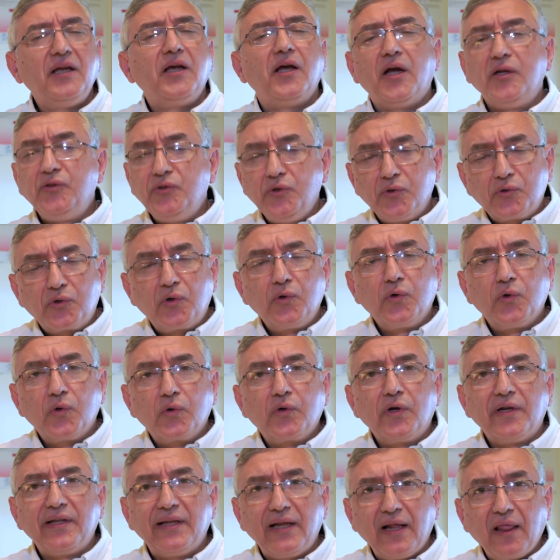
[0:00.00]
and your
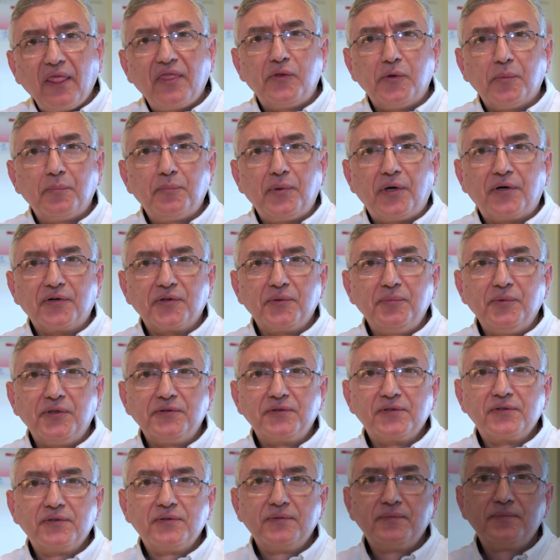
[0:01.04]
local health departments.